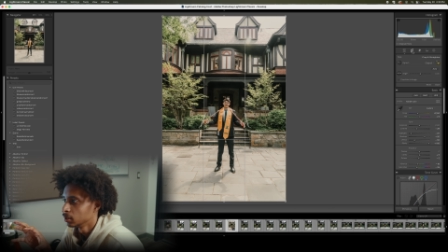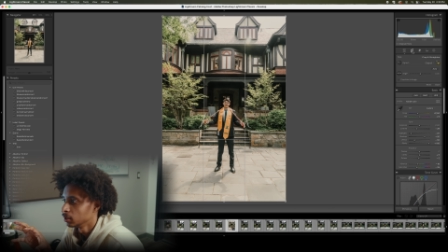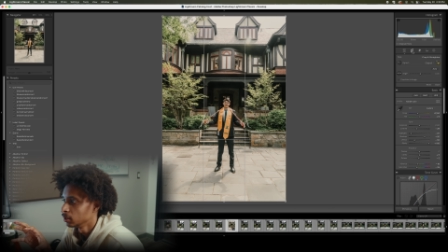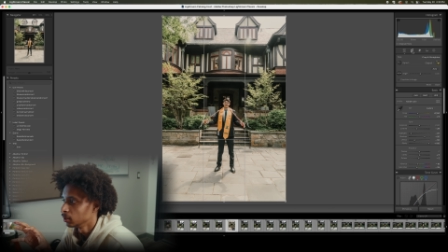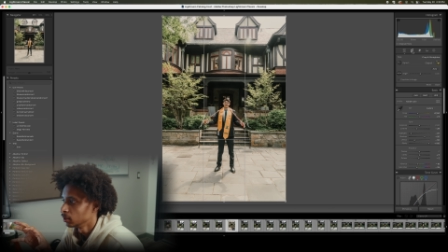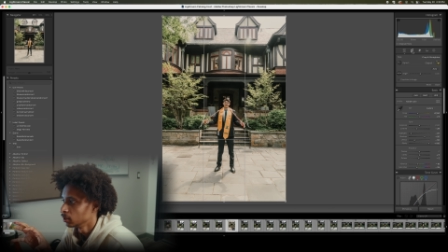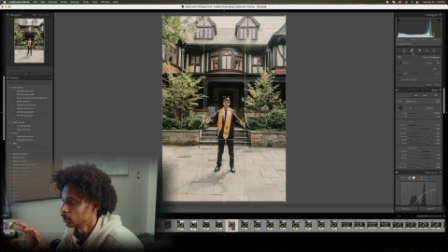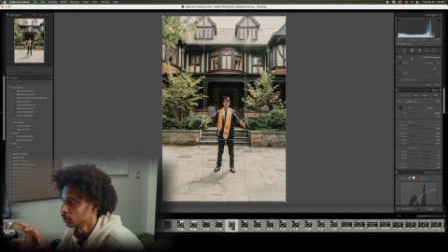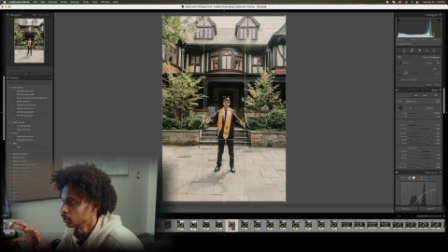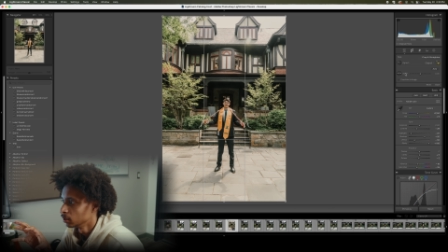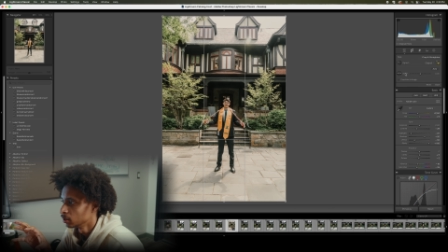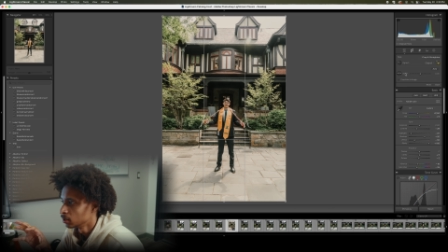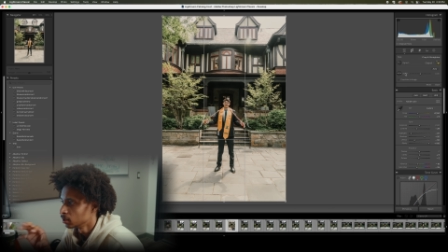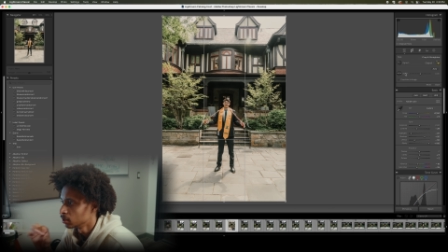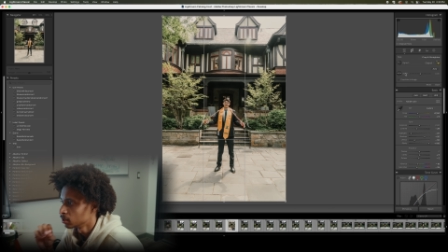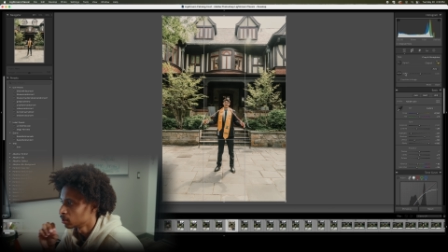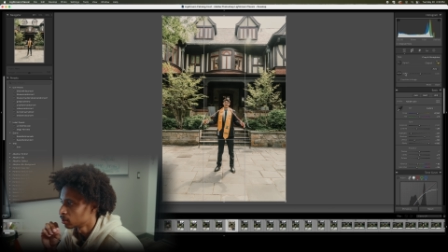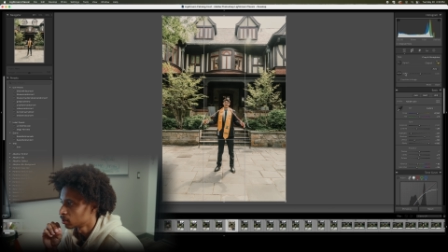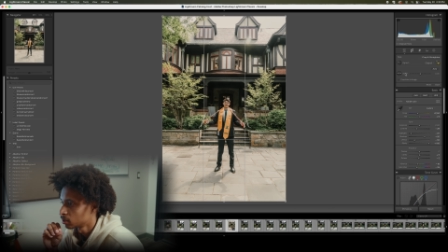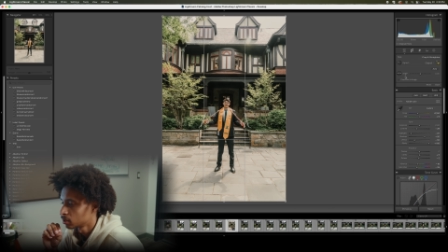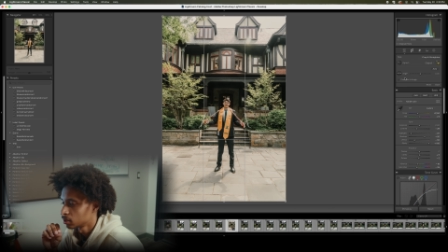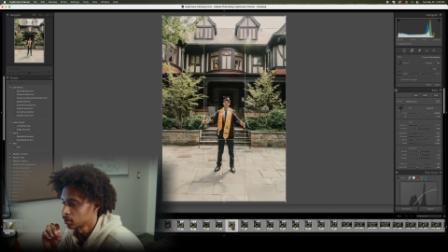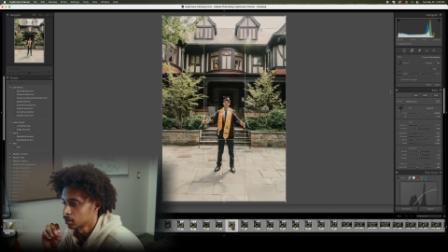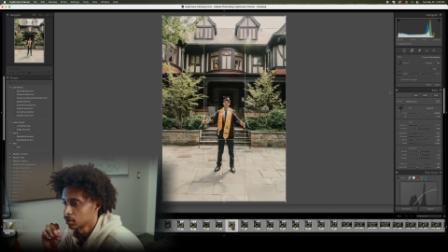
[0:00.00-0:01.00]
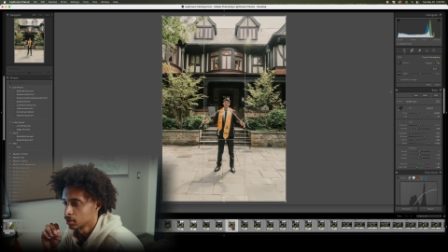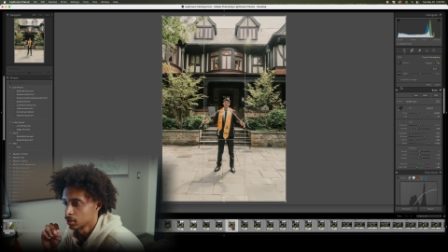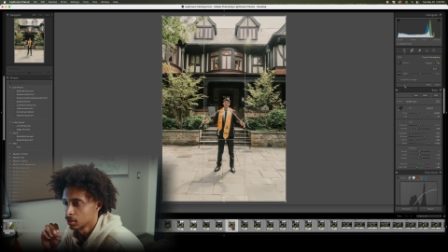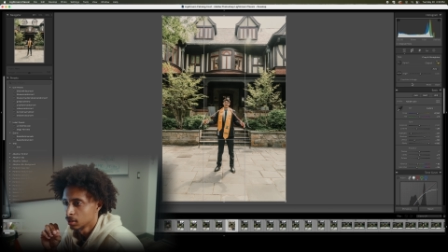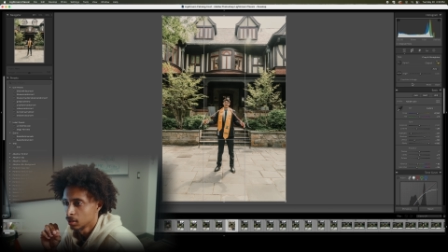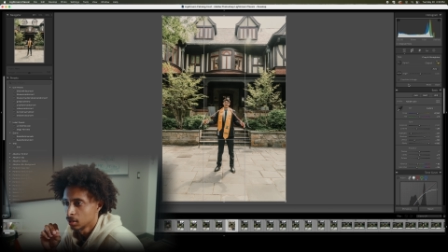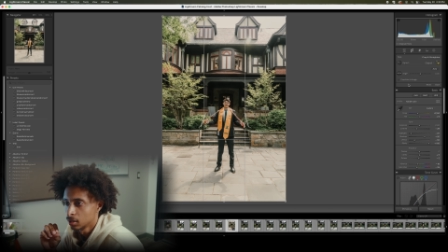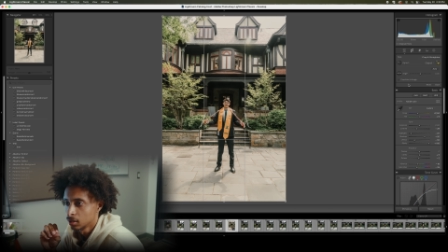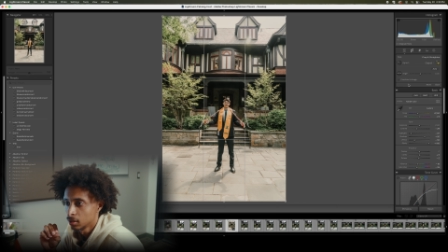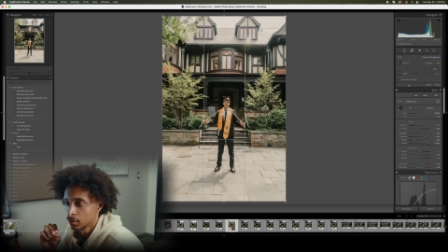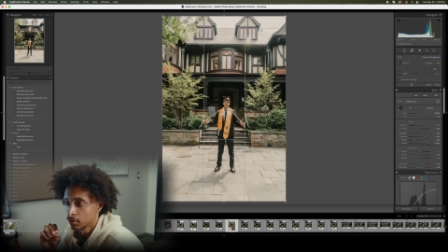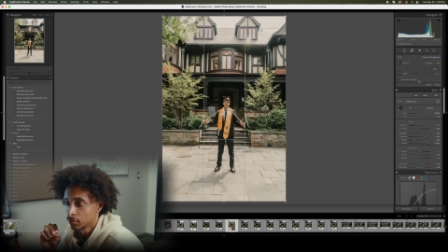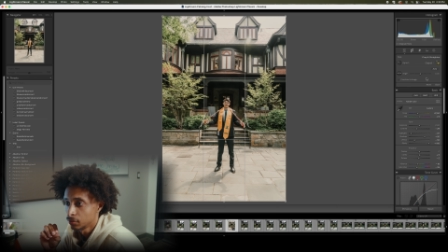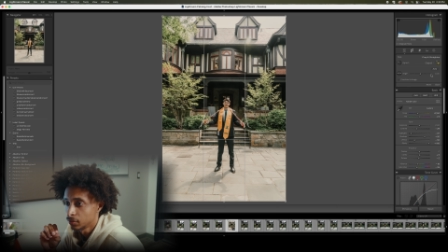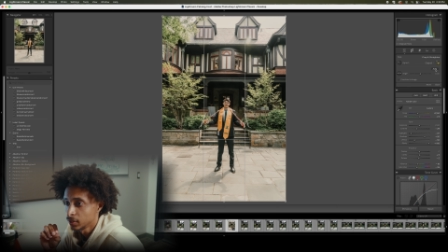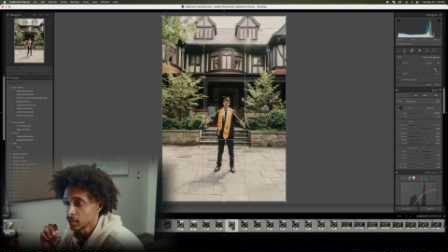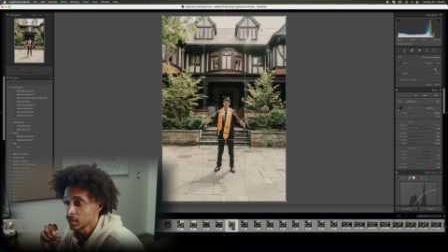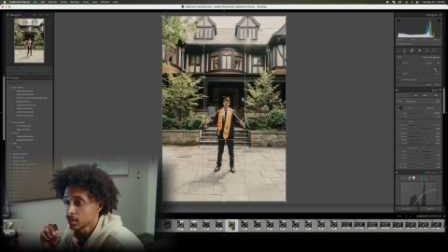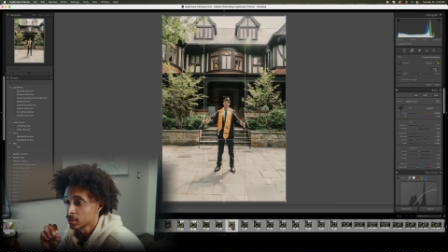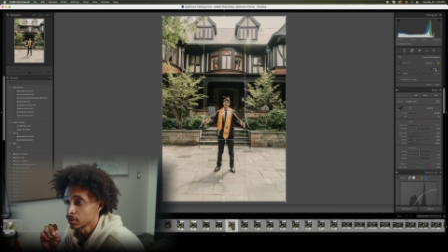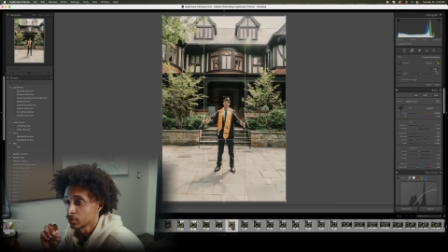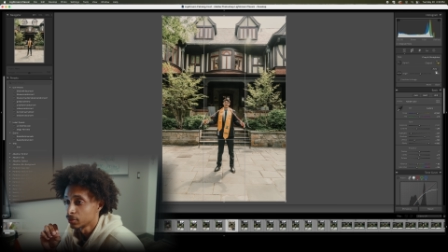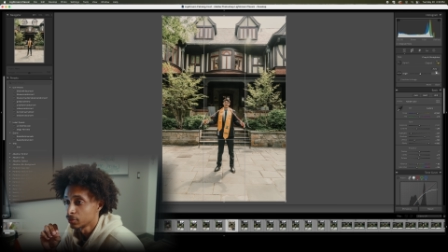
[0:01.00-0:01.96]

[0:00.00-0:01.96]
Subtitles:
is fix the